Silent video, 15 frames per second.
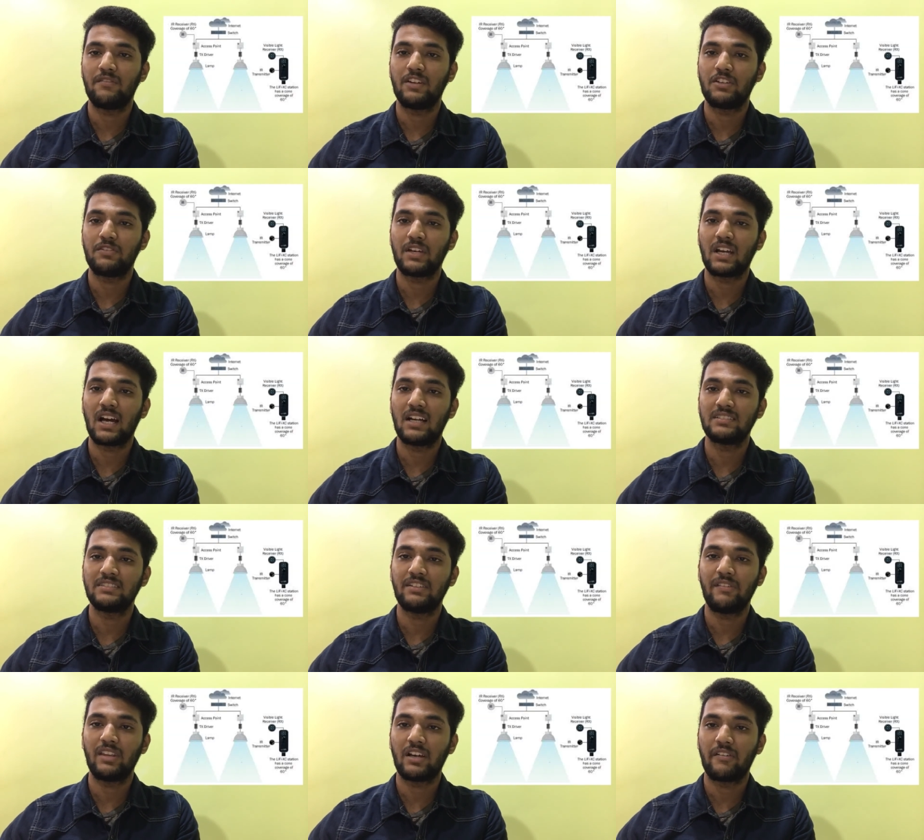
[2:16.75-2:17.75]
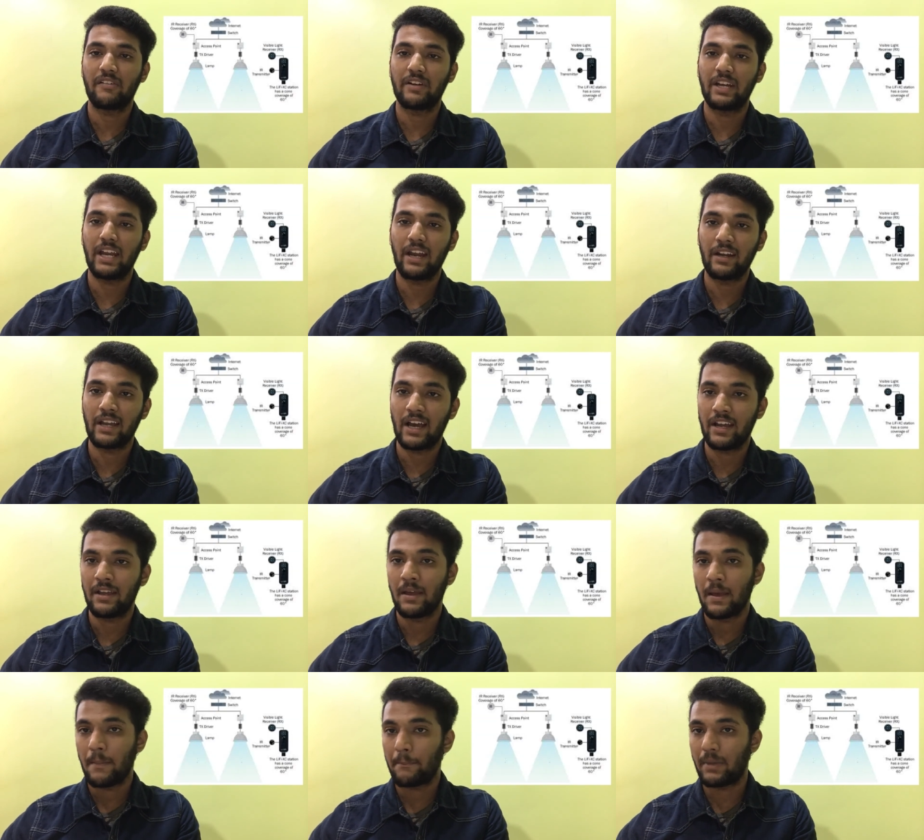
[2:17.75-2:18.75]
which we can't see with our naked eye
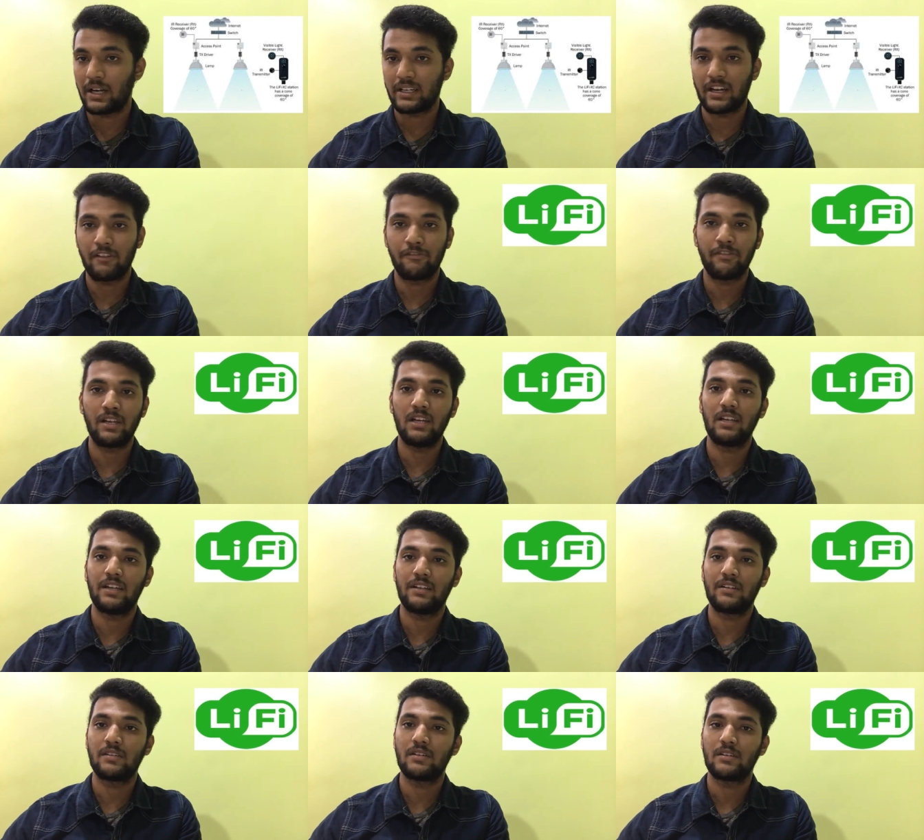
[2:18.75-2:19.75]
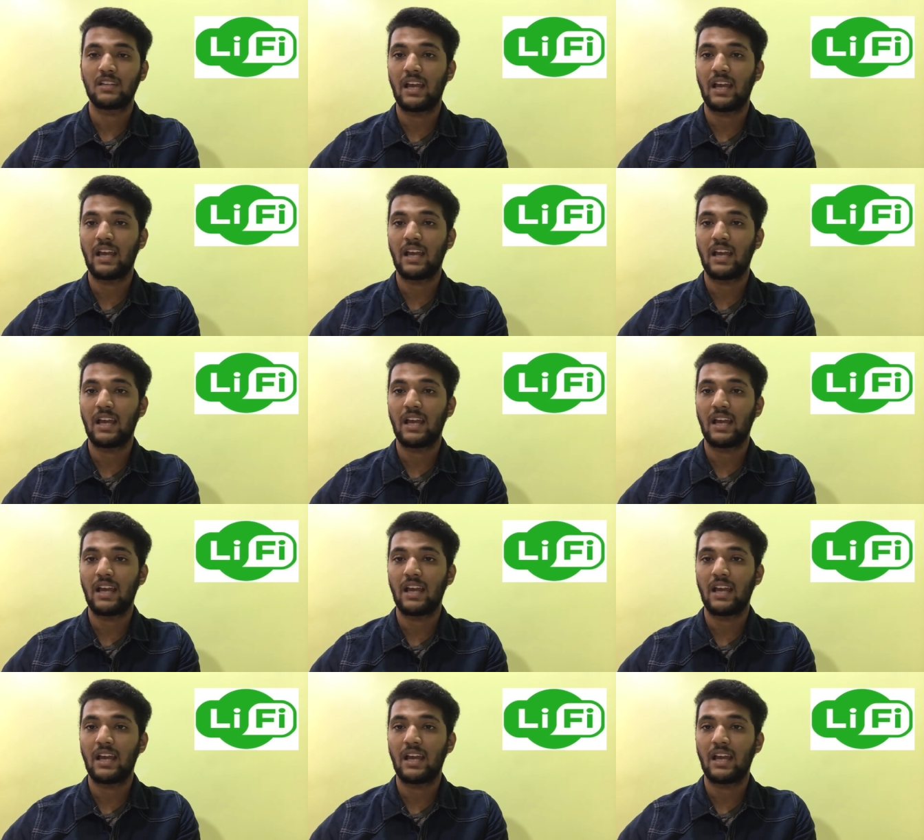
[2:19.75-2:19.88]
but can feel it.